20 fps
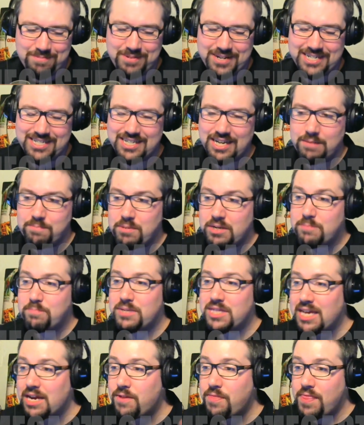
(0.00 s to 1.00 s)
but, uh, but,
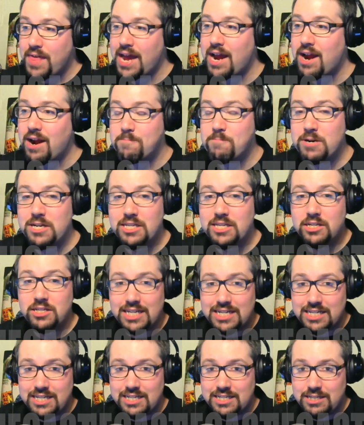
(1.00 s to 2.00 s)
but they're there, but the,
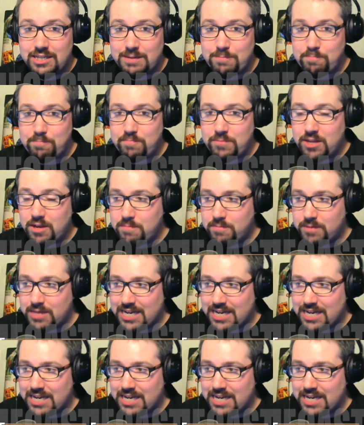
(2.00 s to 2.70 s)
the, the, the,